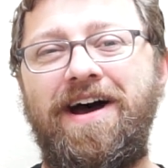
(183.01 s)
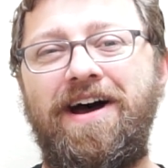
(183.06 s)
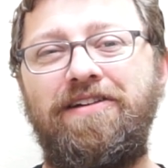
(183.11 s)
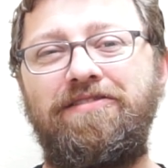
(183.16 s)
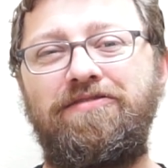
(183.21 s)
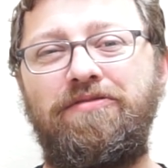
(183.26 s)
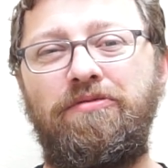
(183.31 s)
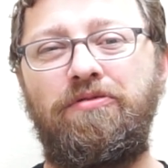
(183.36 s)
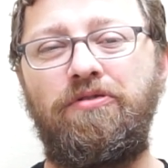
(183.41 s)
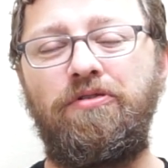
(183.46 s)

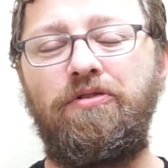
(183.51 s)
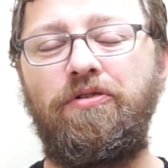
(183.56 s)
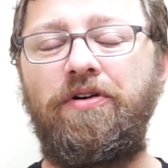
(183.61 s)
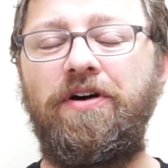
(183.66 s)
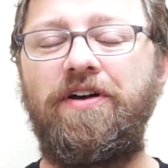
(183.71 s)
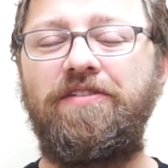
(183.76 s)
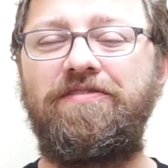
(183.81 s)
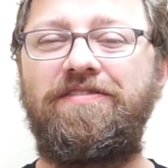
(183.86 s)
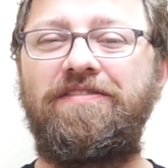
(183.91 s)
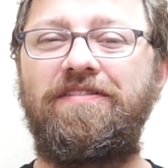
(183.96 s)
So Google
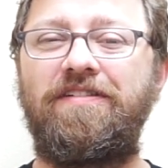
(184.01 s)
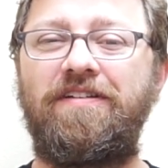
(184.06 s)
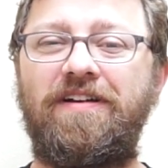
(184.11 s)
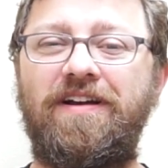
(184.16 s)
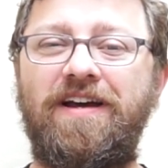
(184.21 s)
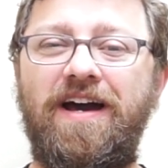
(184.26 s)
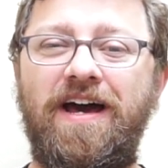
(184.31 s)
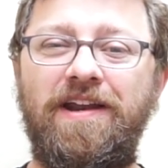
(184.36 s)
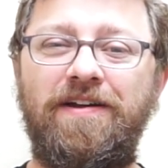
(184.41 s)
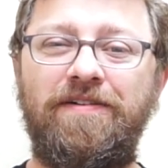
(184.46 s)
has
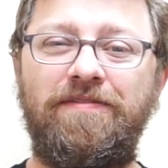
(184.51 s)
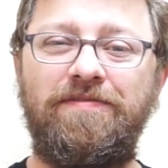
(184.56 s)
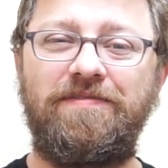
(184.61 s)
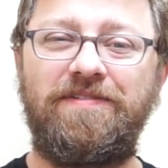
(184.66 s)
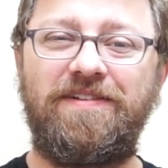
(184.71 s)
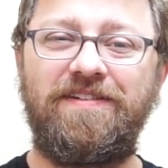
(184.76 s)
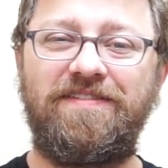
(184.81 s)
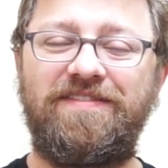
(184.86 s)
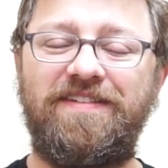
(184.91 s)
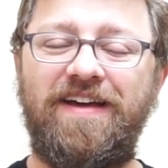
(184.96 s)
kind of
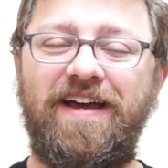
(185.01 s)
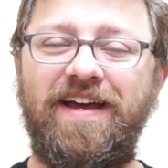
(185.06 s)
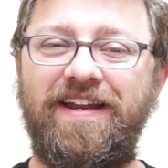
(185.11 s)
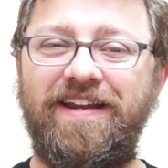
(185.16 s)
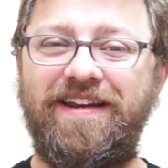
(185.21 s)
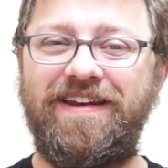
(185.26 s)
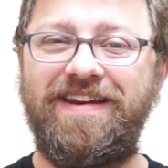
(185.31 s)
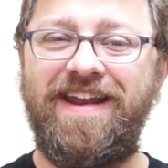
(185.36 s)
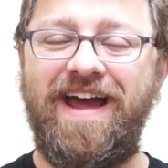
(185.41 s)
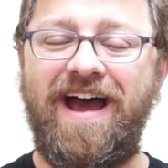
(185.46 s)

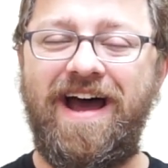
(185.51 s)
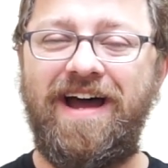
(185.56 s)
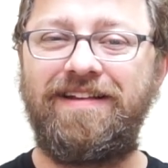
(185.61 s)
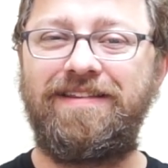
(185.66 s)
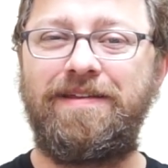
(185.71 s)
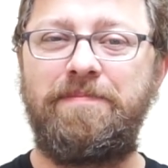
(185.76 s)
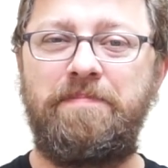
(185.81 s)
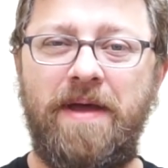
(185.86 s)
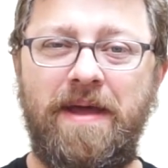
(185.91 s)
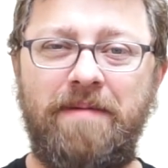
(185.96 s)
decided not
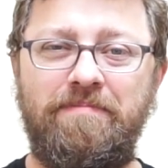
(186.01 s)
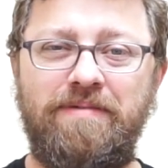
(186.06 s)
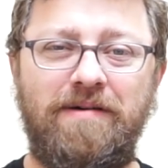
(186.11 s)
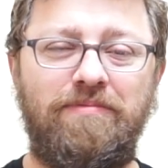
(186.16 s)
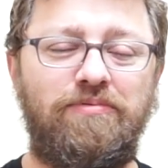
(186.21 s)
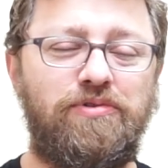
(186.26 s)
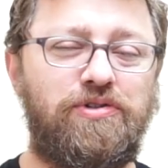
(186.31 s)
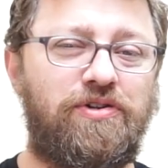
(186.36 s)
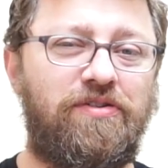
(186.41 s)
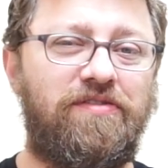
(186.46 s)
to pay
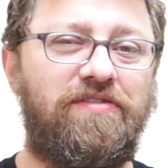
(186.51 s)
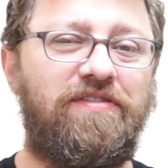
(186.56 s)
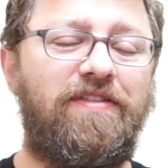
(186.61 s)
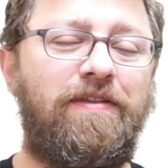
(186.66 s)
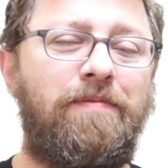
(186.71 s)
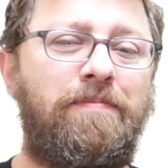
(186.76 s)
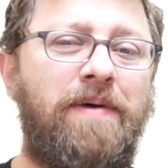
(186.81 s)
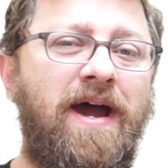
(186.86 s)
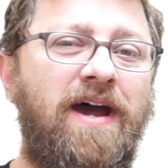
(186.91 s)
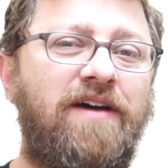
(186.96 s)
publishers in
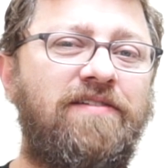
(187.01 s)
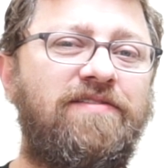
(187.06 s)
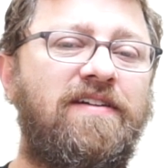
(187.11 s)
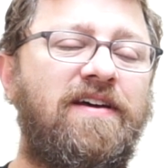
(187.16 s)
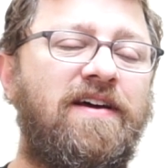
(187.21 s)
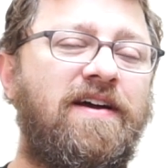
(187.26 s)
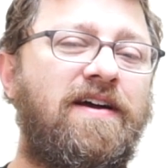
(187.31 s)
the past.